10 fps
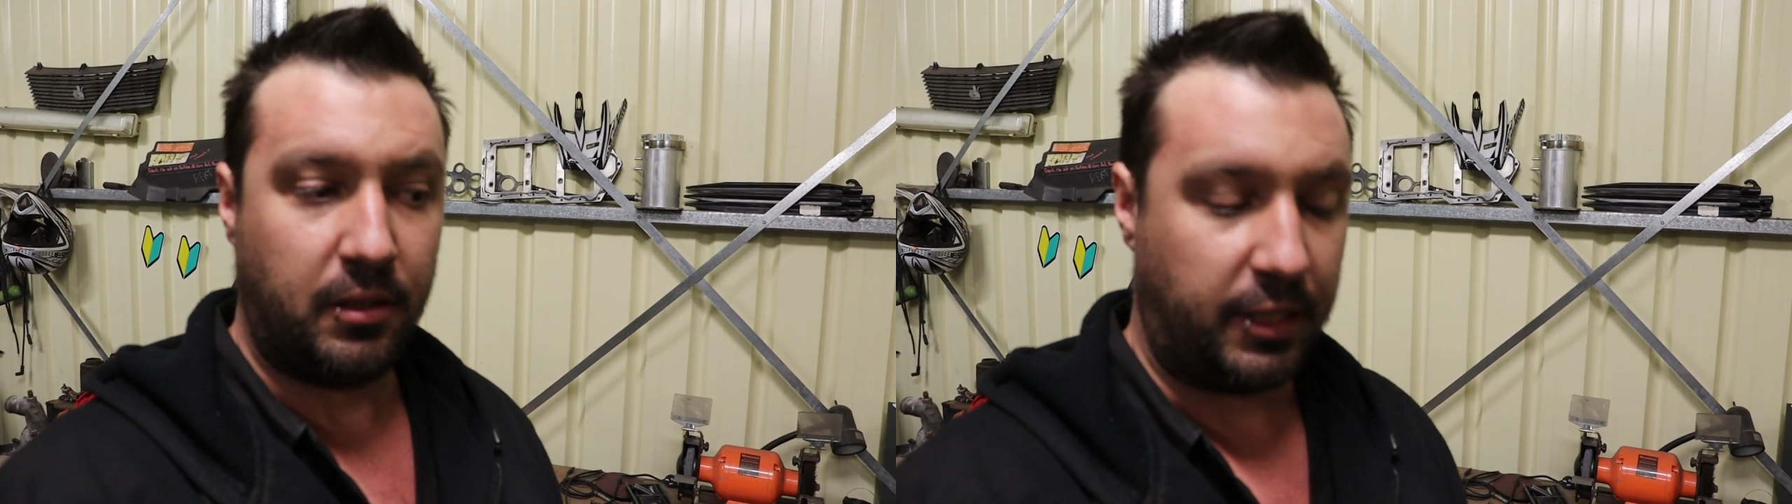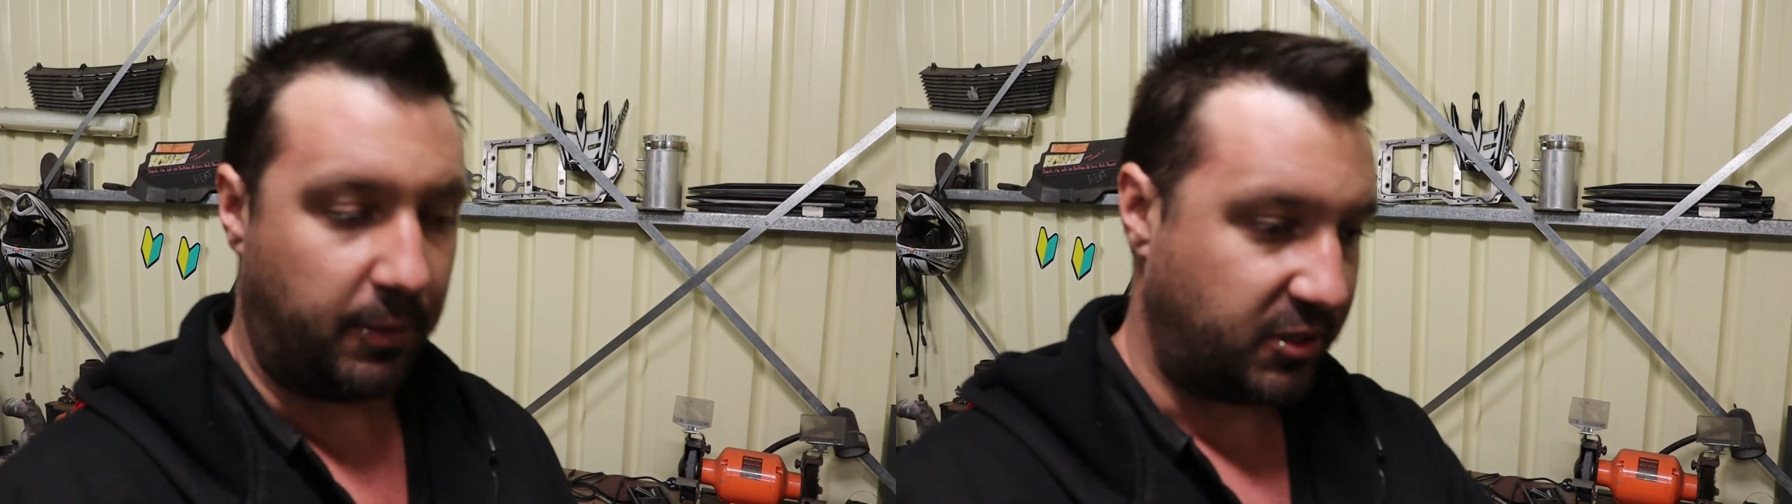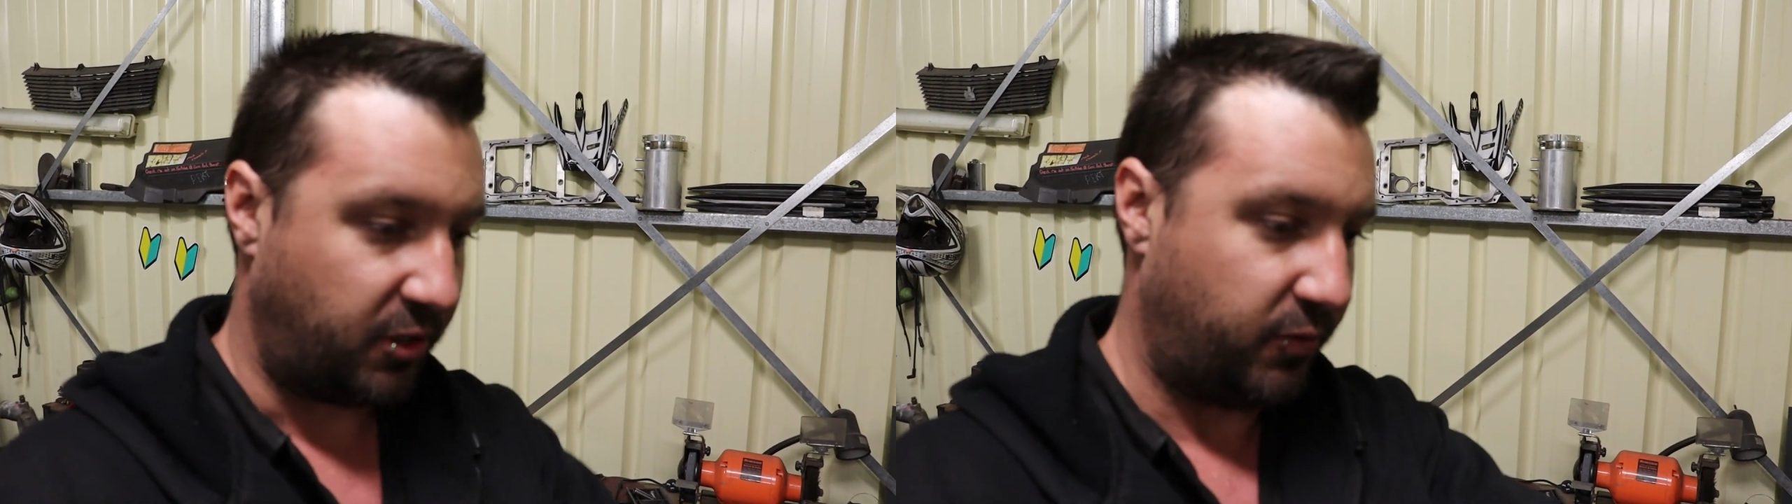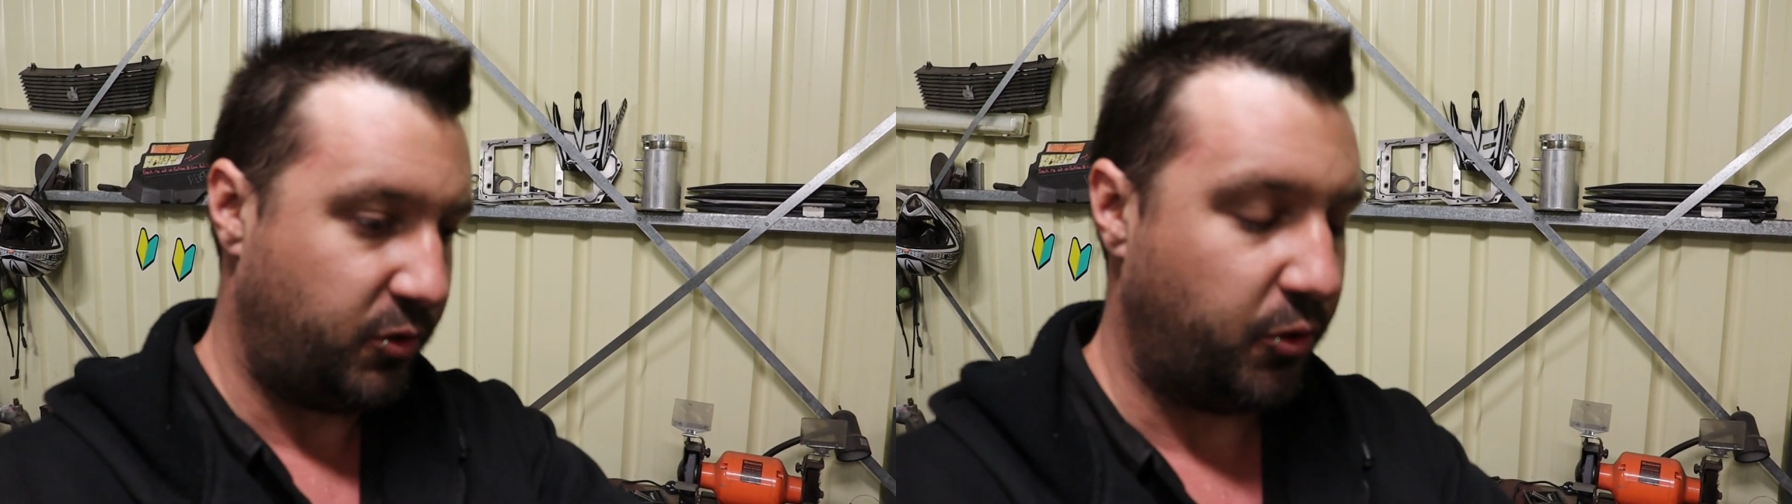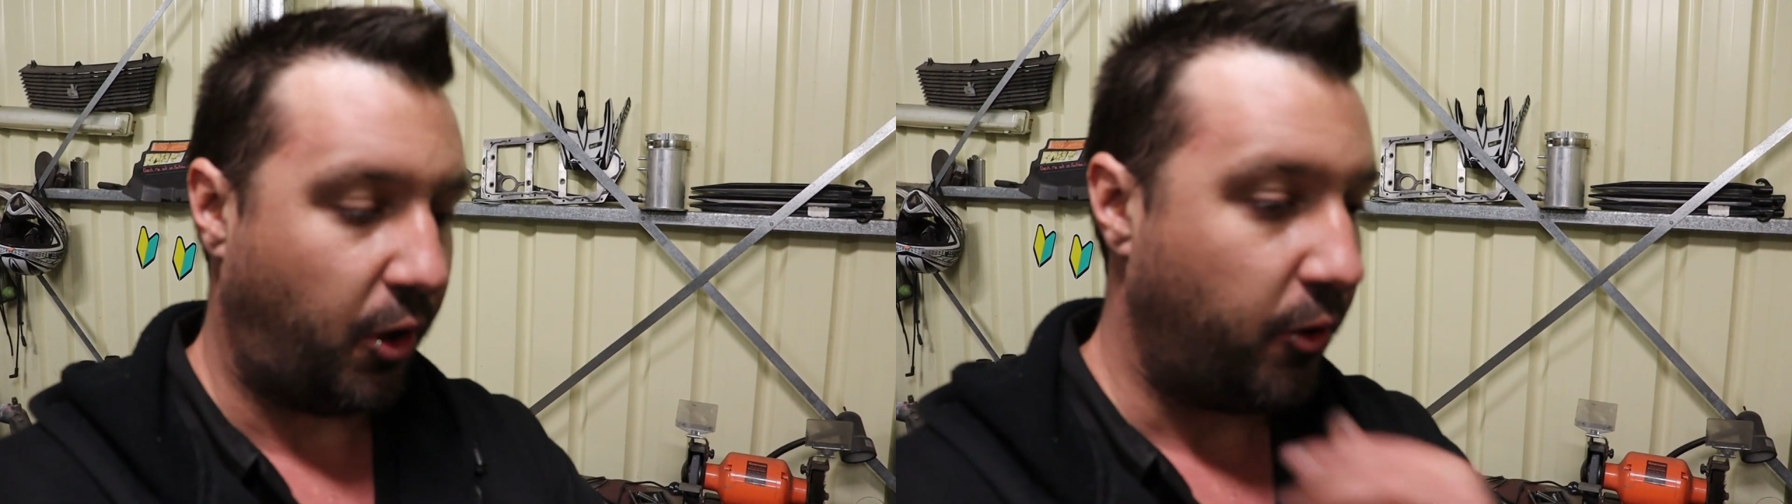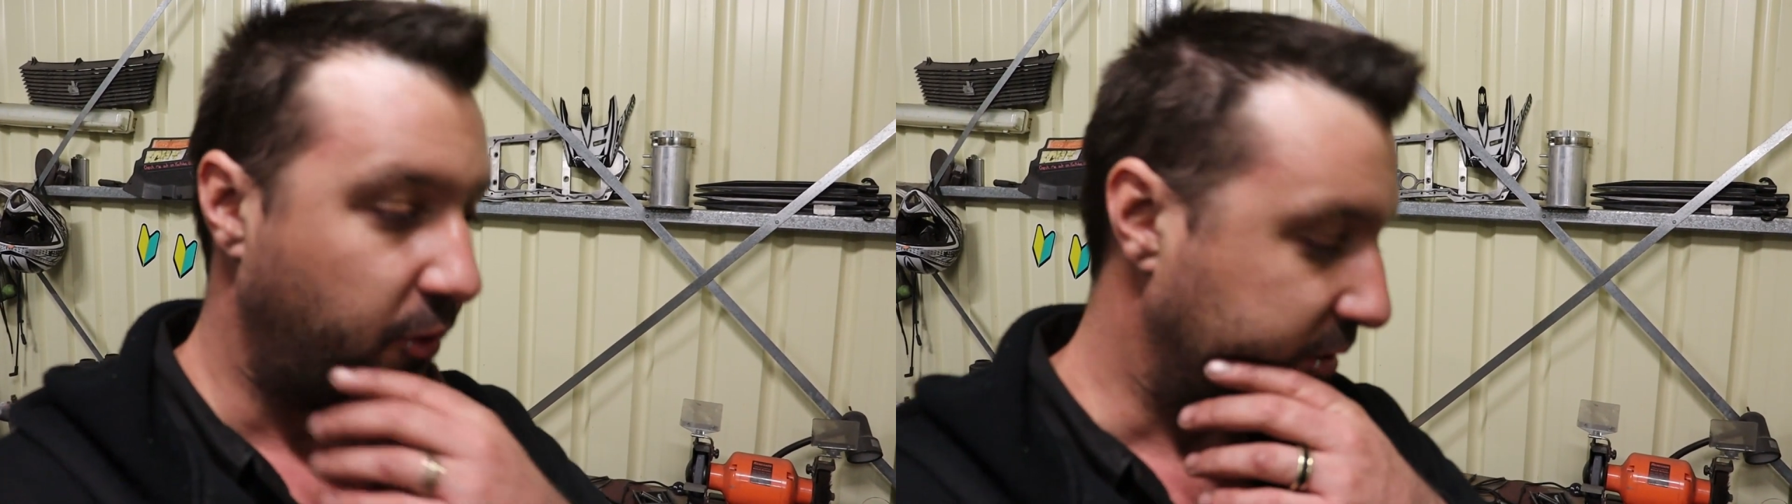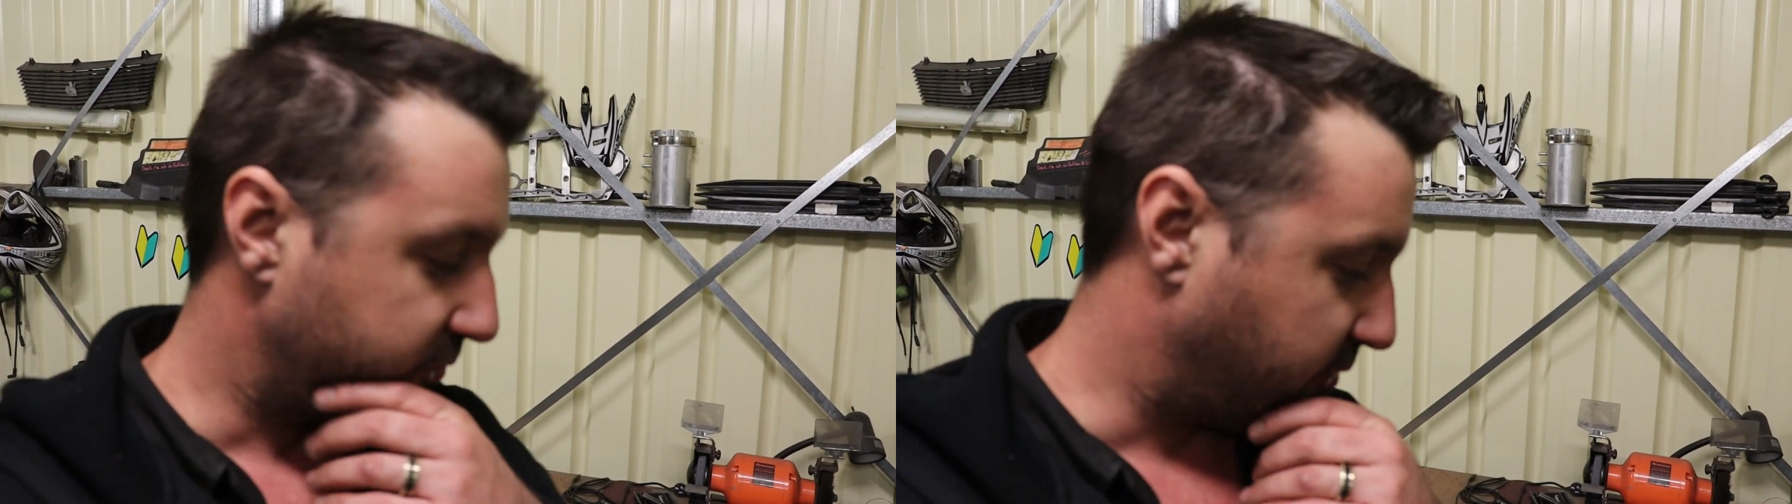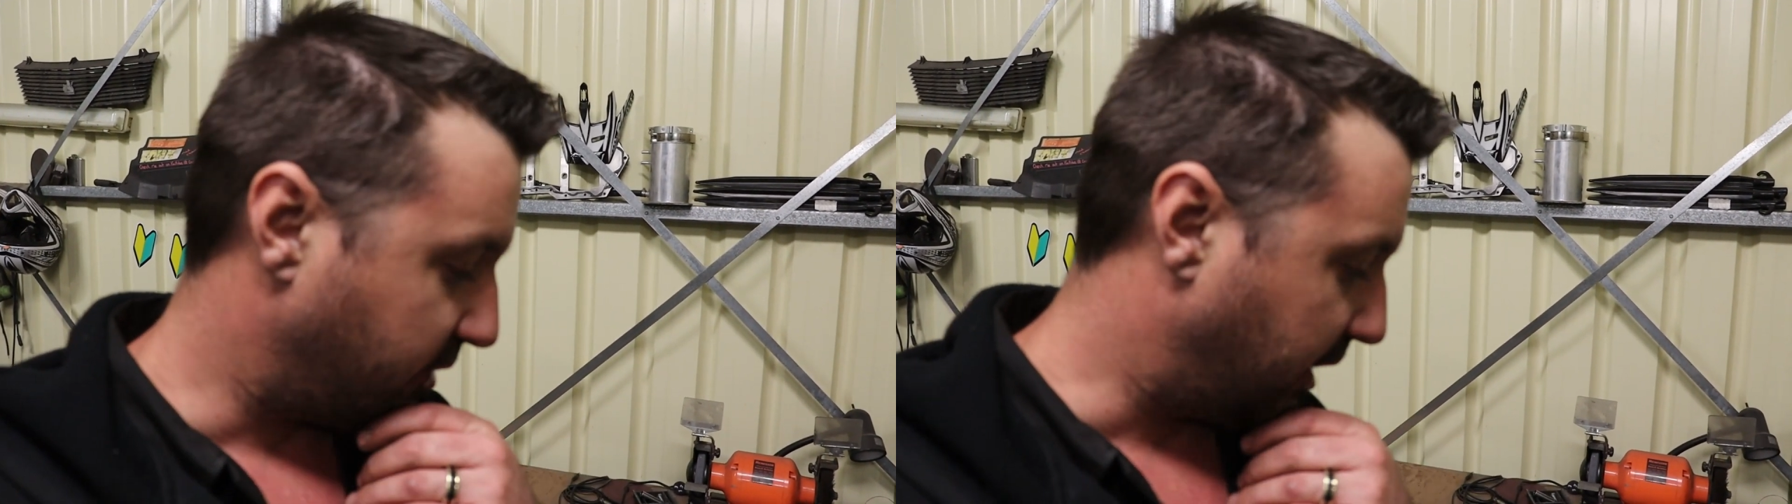get myself a new O-ring
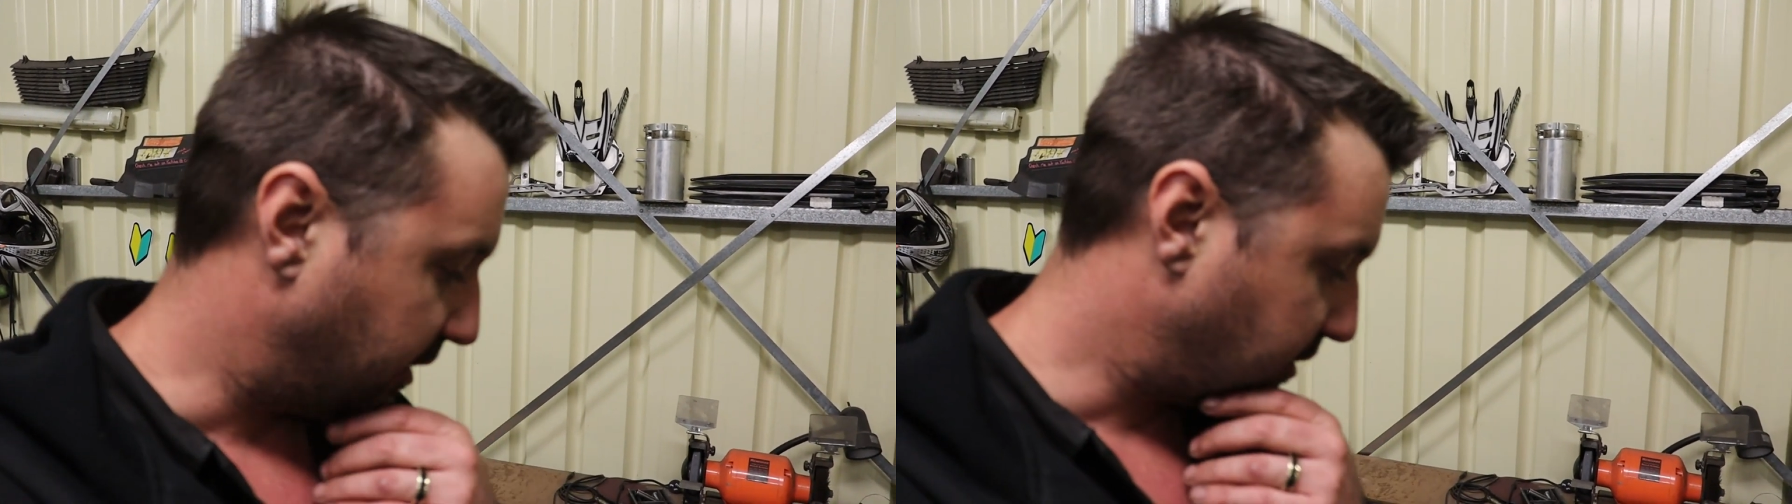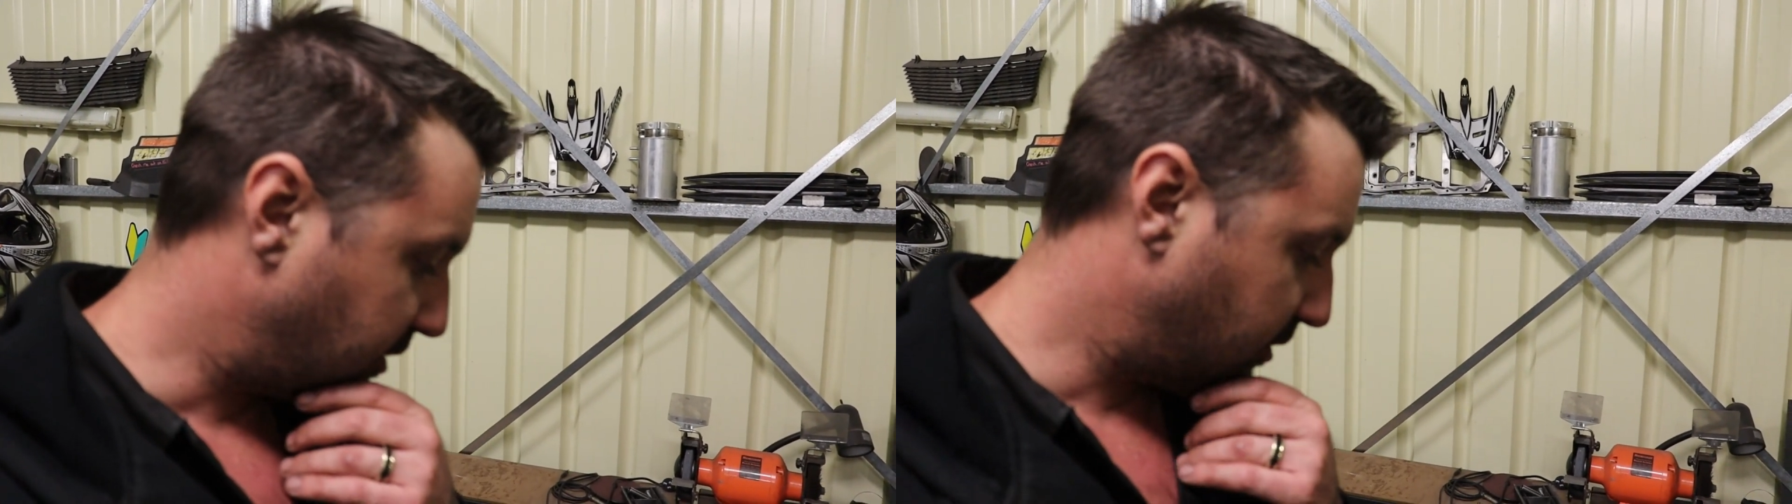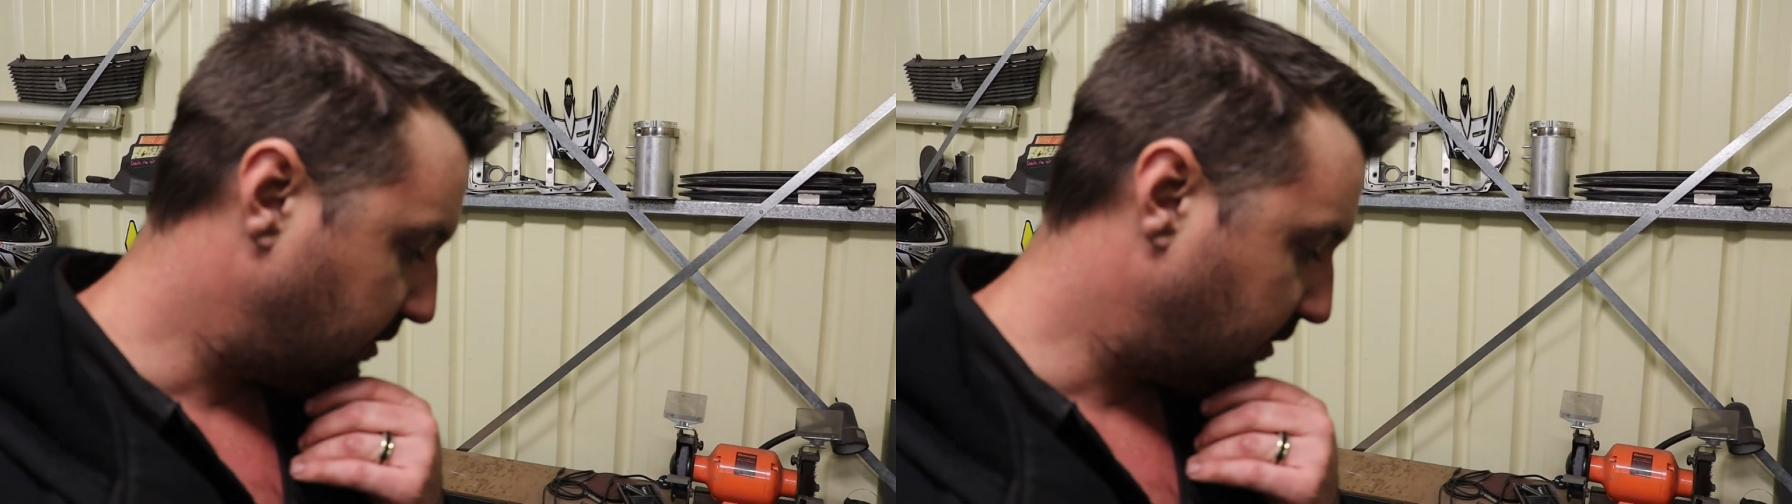for that